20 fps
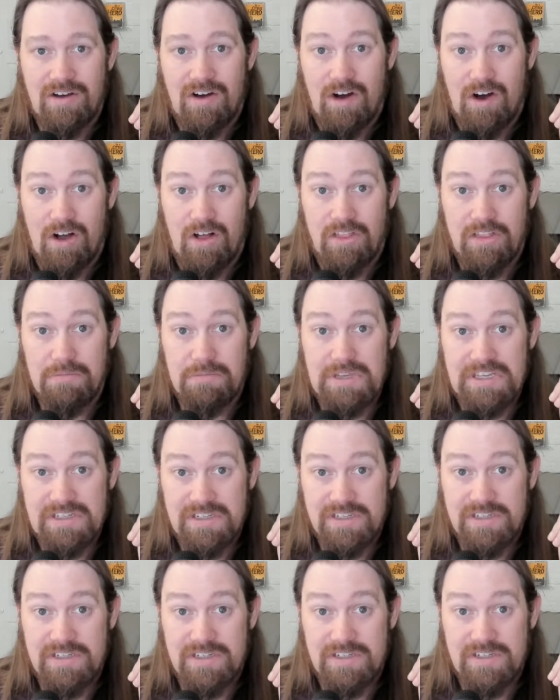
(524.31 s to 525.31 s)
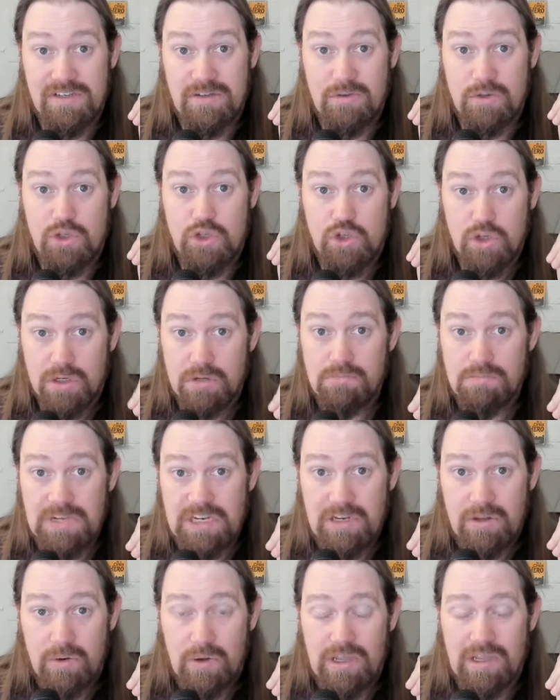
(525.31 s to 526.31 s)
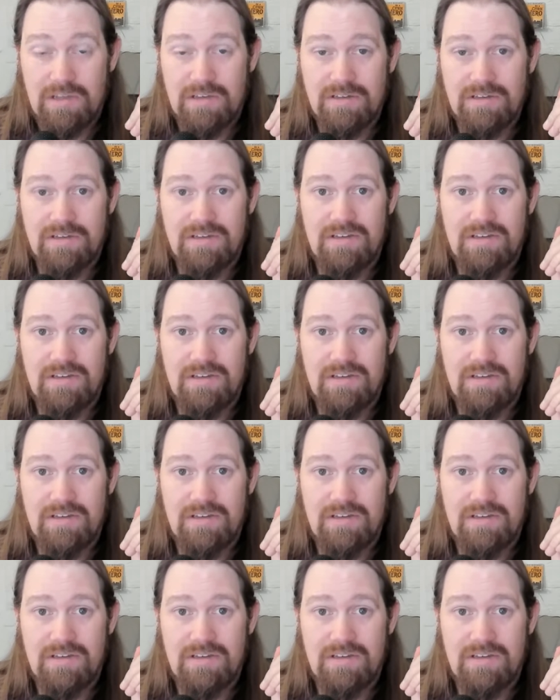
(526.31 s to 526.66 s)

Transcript: all the businesses you shouldn't be doing.